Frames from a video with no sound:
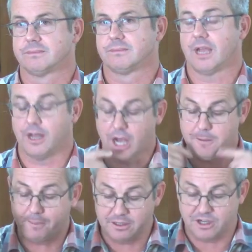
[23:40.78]
an
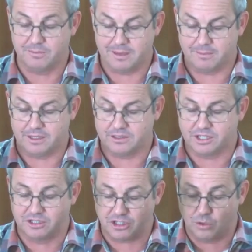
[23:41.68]
open commitment to
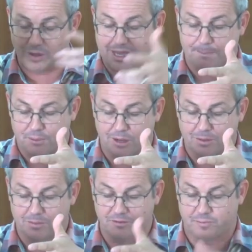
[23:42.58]
deal with our
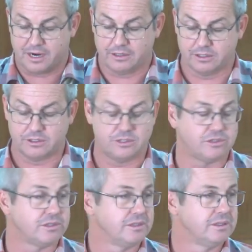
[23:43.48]
problem of
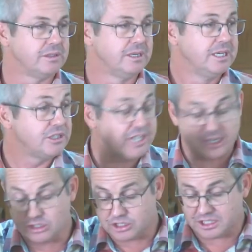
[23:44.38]
brokenness.
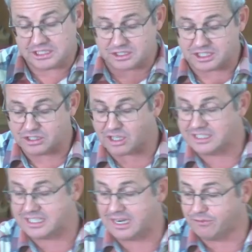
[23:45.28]
Second, Jesus is
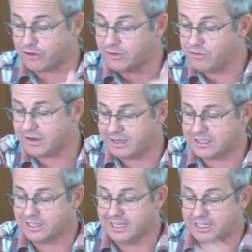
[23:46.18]
identified very
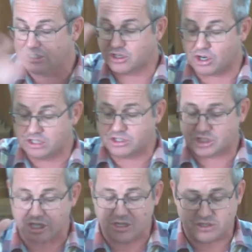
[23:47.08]
clearly as God's
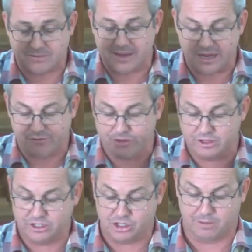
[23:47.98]
chosen man for
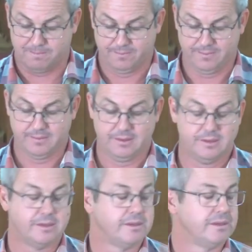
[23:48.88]
the job.
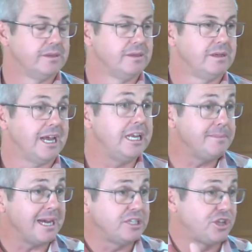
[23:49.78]
And he
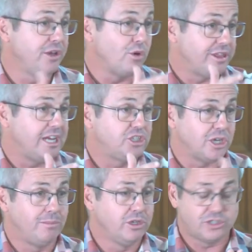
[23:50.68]
makes clear what that
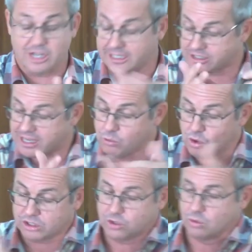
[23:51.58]
job looks like as they
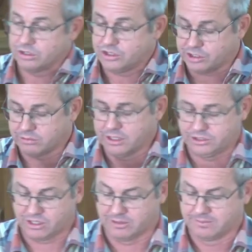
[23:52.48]
walk towards
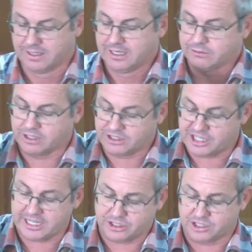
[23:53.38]
Jerusalem
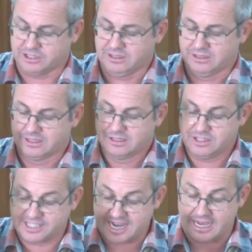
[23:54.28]
rejection,
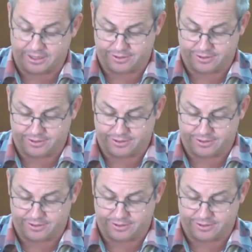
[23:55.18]
death.